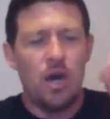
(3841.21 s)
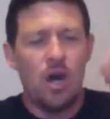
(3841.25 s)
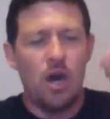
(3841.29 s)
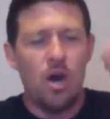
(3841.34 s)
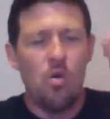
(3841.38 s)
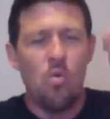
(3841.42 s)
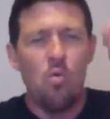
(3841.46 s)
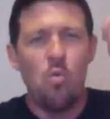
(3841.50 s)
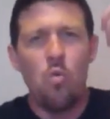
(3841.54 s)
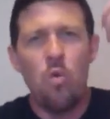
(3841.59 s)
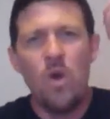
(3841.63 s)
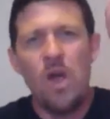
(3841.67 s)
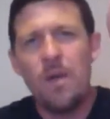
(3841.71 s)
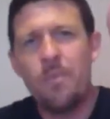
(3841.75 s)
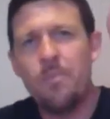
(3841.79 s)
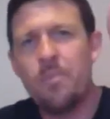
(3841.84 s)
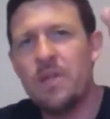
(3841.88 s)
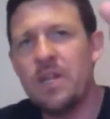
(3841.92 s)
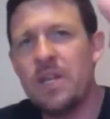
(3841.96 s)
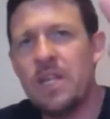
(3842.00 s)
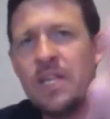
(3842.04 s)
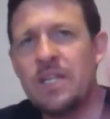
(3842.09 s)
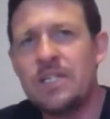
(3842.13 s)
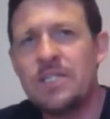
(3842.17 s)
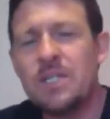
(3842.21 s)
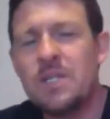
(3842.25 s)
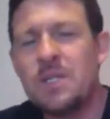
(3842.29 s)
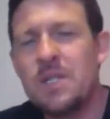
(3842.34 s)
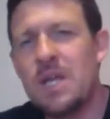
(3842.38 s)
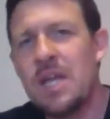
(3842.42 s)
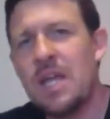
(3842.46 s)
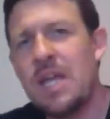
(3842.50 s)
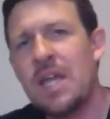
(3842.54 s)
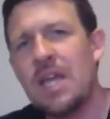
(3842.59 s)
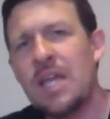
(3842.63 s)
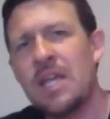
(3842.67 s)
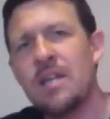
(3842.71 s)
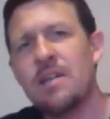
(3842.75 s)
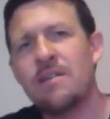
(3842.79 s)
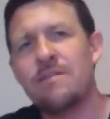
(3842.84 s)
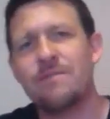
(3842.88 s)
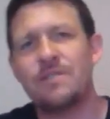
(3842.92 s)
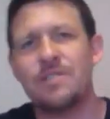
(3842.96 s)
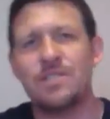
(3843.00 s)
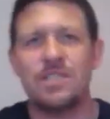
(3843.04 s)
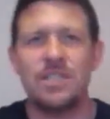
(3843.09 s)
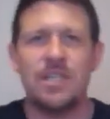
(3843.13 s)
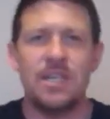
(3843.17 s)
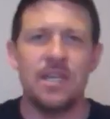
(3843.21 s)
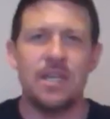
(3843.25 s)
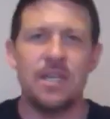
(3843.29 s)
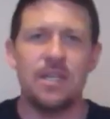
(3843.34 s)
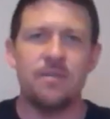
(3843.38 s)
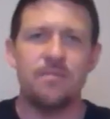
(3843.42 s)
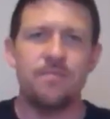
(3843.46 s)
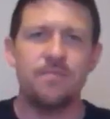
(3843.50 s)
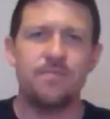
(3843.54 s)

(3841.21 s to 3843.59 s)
a weapon into the hand of sin.